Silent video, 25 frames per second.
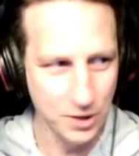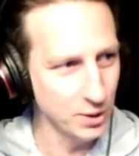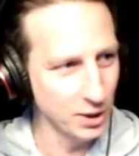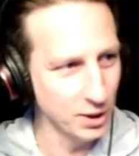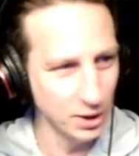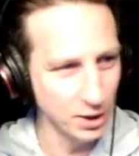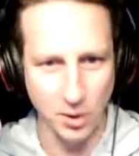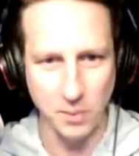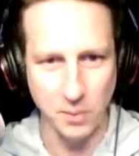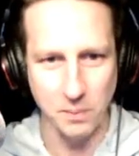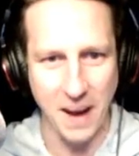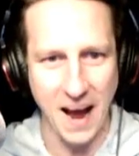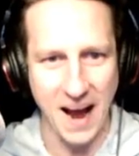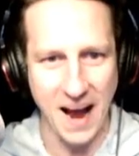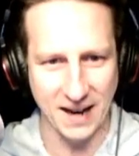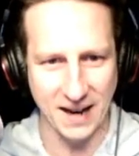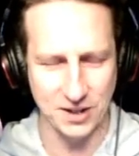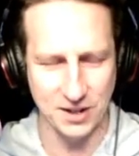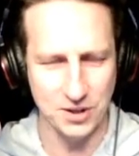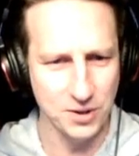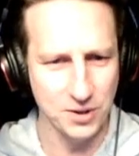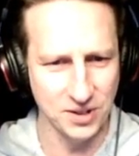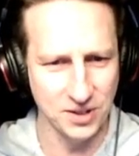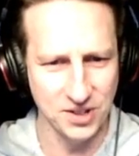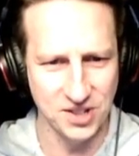You can look back
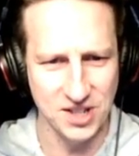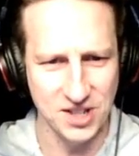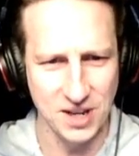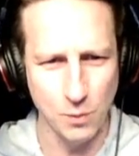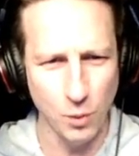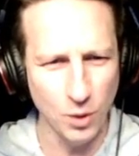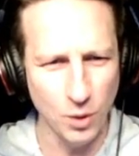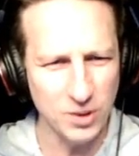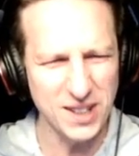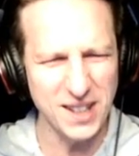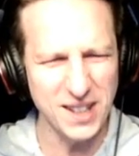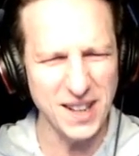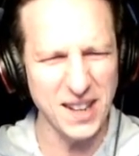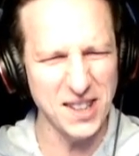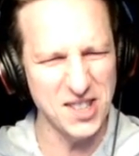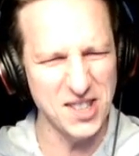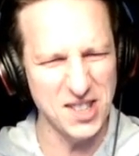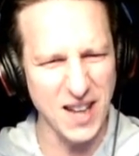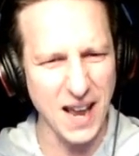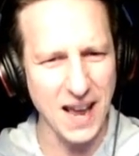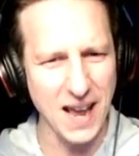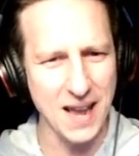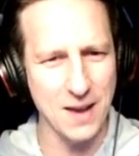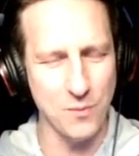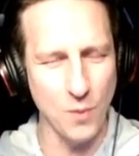and you can see, what did I
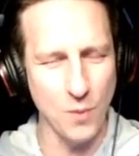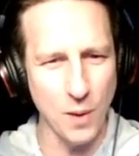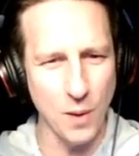say?